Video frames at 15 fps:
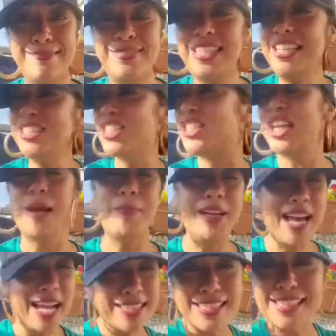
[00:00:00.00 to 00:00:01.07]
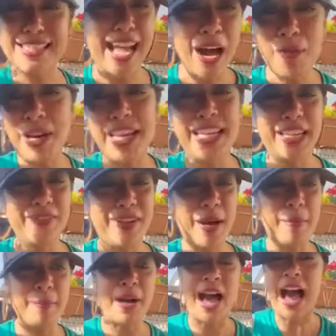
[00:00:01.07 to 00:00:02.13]
this Gemini does not want to give
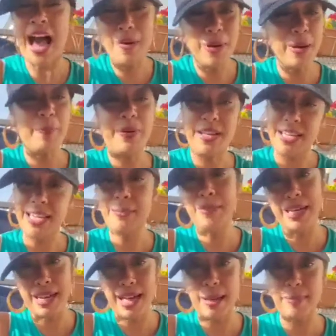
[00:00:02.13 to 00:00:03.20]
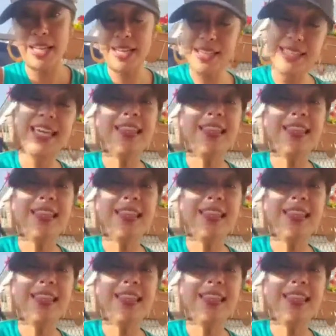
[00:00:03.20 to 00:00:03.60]
up, but I want to put him in line because